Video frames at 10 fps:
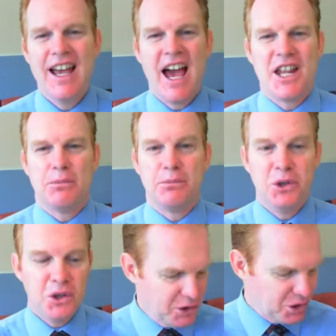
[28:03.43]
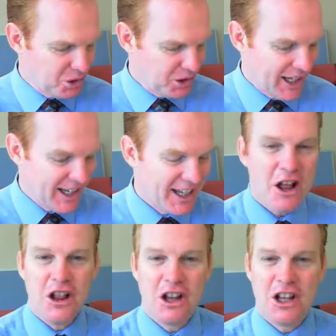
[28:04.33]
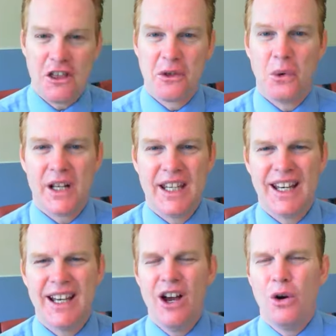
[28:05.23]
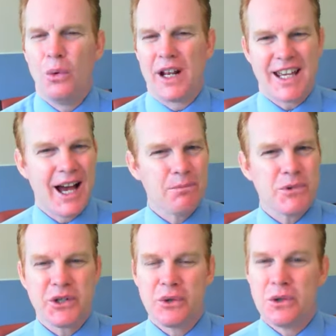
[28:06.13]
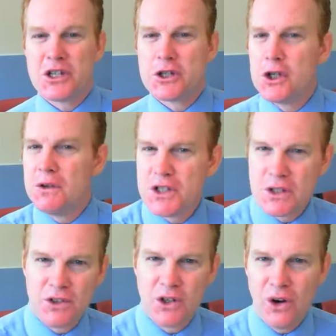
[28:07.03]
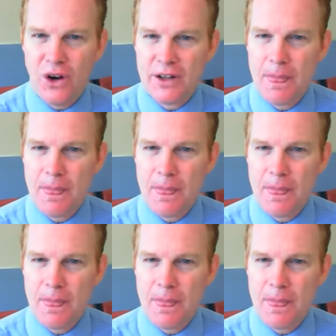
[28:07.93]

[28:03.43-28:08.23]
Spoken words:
And it's a beautiful little thought here. When it comes to the service of God,